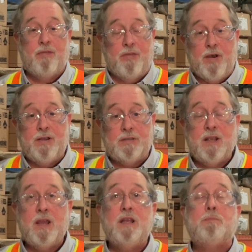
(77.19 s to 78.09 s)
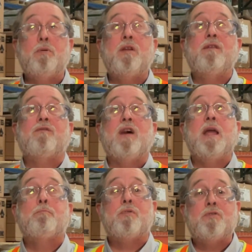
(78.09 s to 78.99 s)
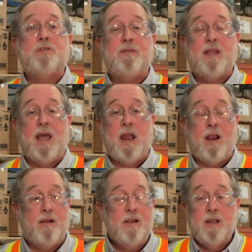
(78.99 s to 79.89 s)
Thus, it's putting vapors in the air.